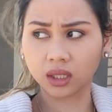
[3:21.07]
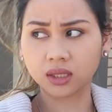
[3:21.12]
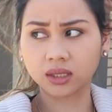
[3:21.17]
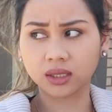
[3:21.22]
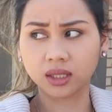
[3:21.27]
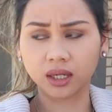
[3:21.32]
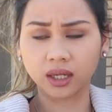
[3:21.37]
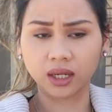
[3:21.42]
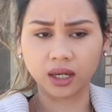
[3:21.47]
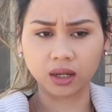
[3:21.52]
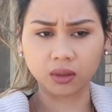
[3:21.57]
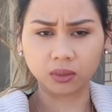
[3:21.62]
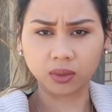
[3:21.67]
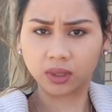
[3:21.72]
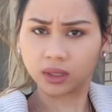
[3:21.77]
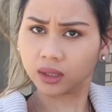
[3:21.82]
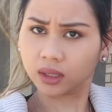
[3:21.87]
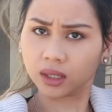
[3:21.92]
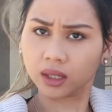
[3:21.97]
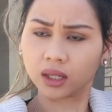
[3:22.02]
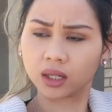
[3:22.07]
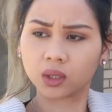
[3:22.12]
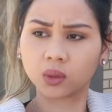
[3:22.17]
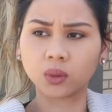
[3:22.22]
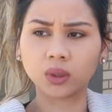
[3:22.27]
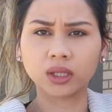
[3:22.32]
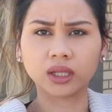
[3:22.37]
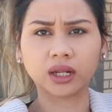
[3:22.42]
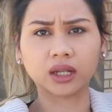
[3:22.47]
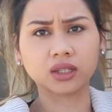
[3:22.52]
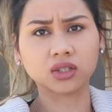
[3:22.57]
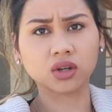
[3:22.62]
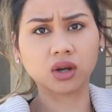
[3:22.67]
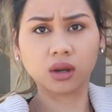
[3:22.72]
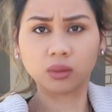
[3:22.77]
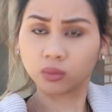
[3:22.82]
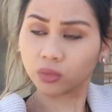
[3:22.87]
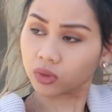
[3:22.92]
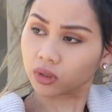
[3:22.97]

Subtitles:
Kasi I want the quality time